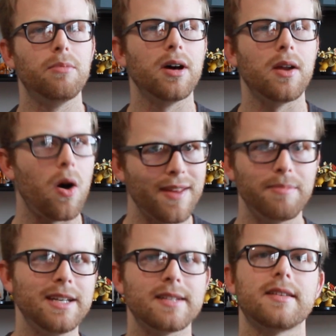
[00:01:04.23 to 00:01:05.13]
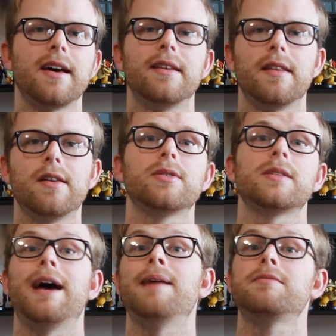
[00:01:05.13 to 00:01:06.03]
But all that being said, there were
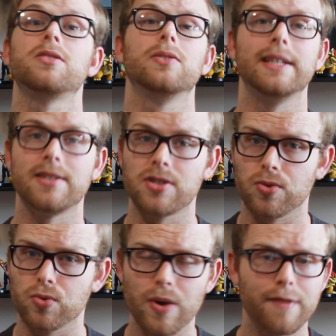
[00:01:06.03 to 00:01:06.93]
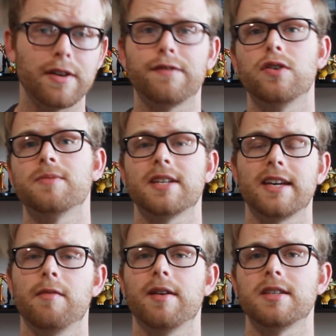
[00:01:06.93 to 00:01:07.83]
some absolutely terrific films
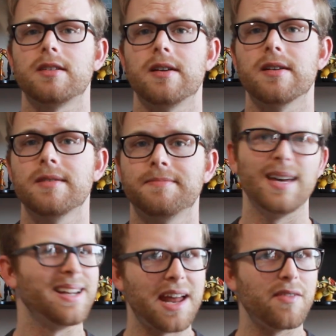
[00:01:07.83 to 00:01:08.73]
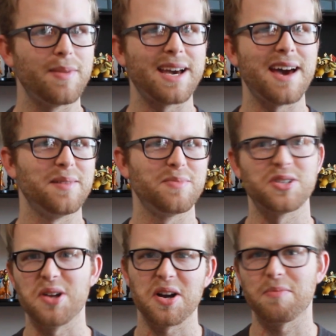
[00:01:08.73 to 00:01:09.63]
that came out this year, and a lot of them that kind of
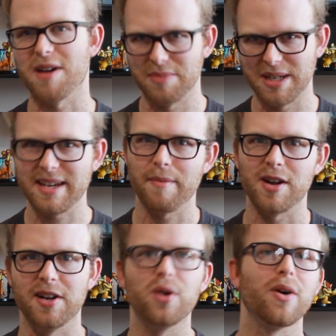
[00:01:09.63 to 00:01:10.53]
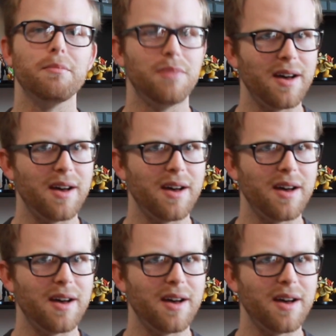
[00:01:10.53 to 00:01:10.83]
snuck up on me and came out of nowhere.